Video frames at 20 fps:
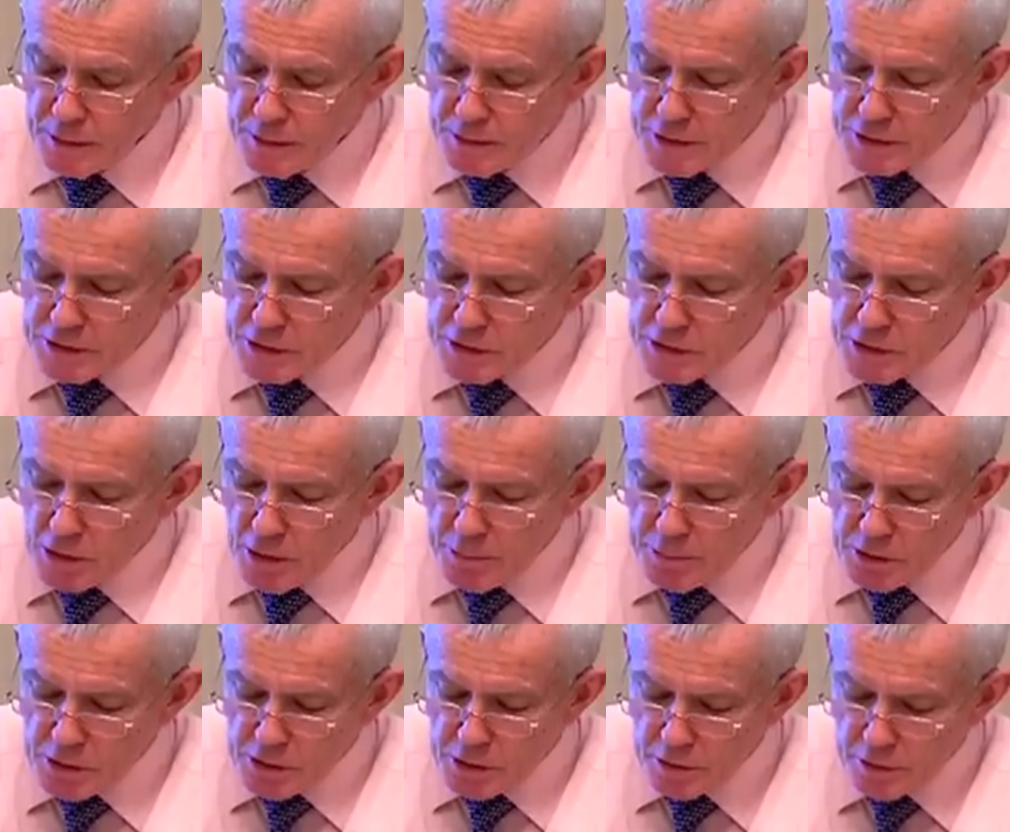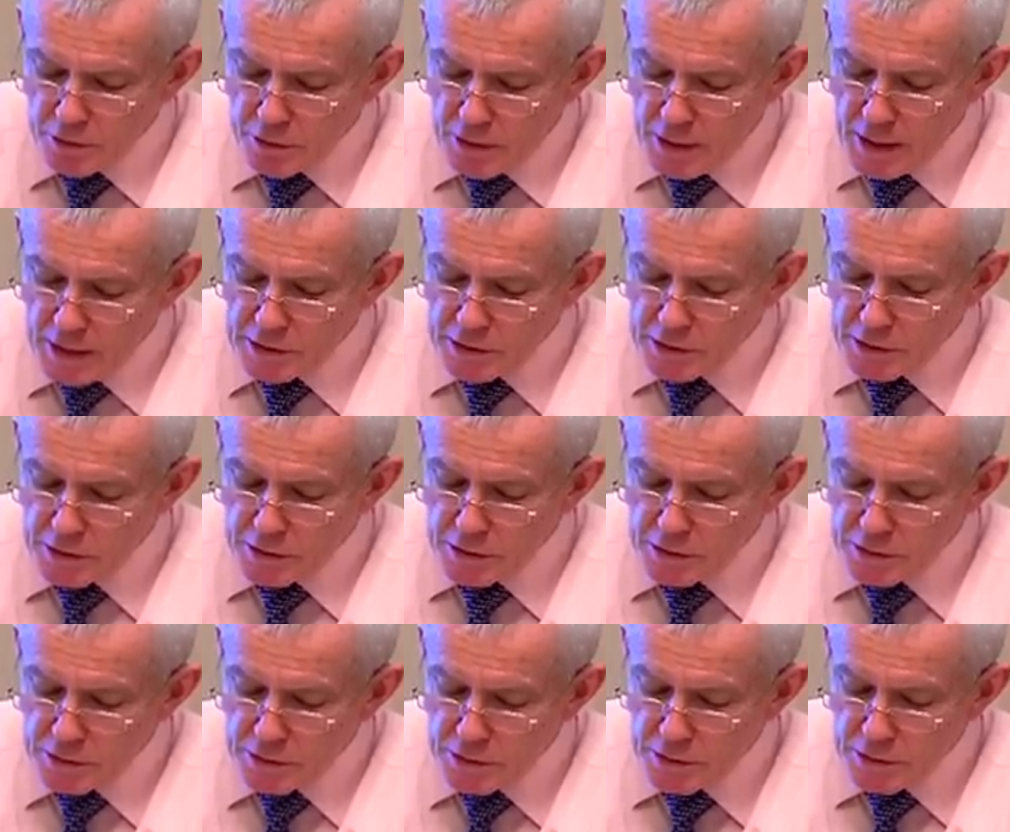This is the opposite of your
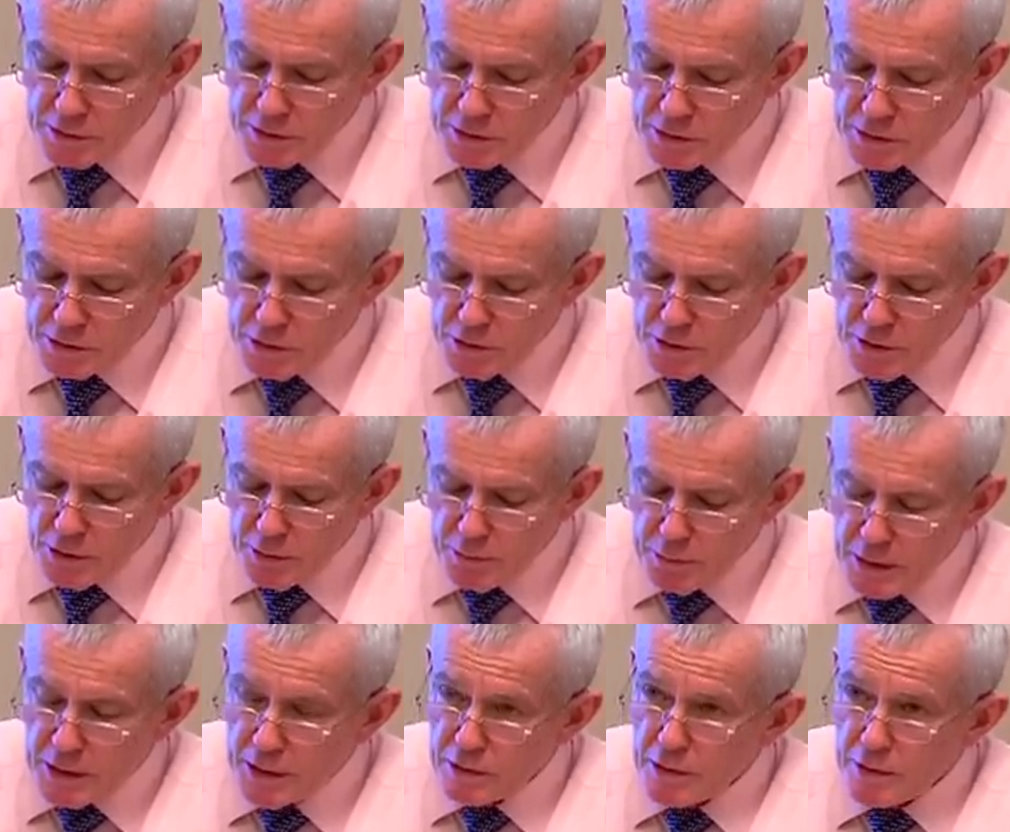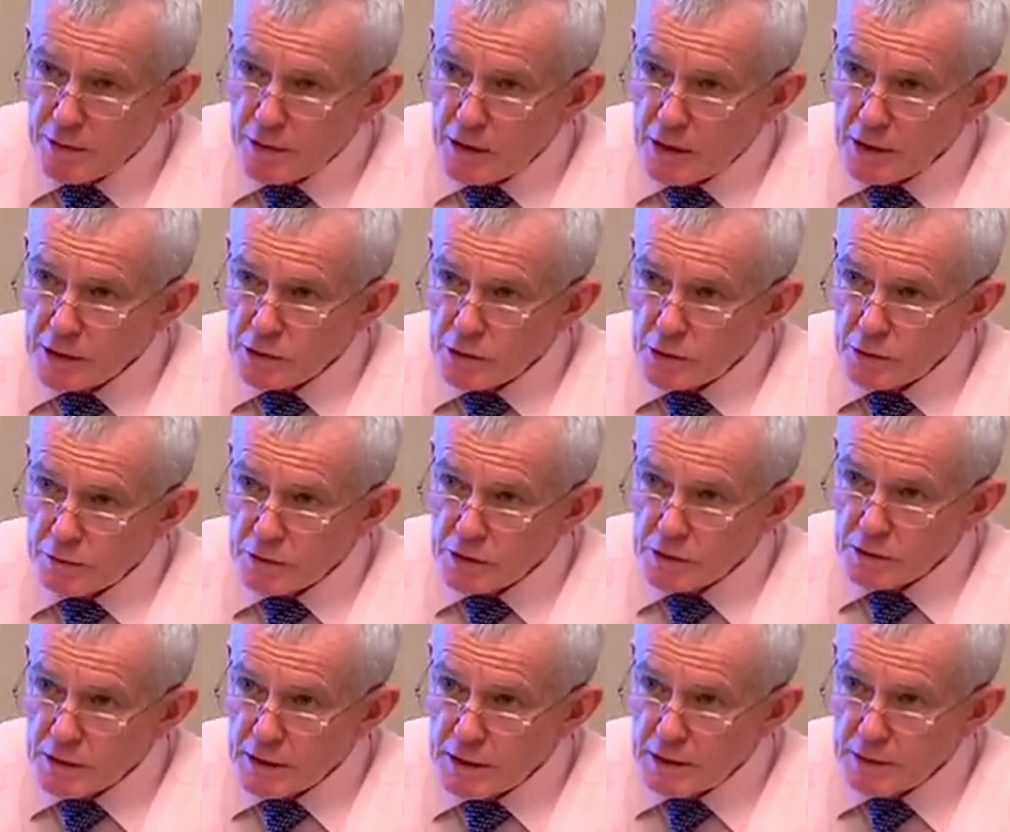actions. Do you know better than the High Court of
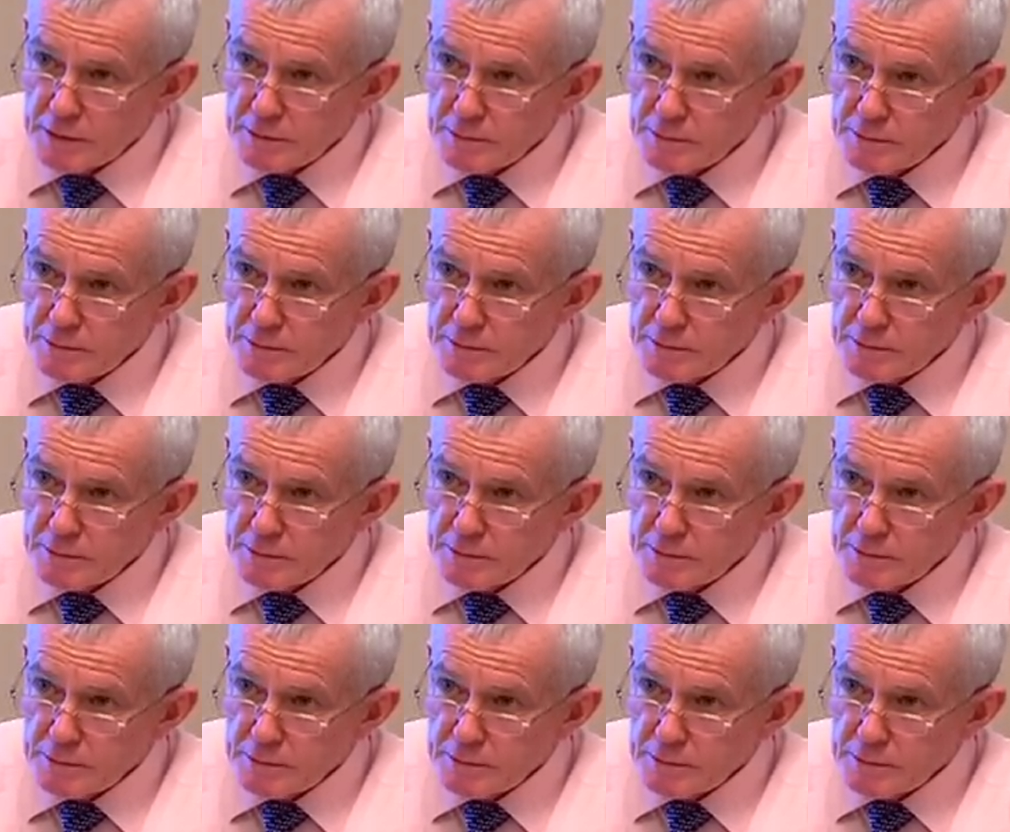Australia?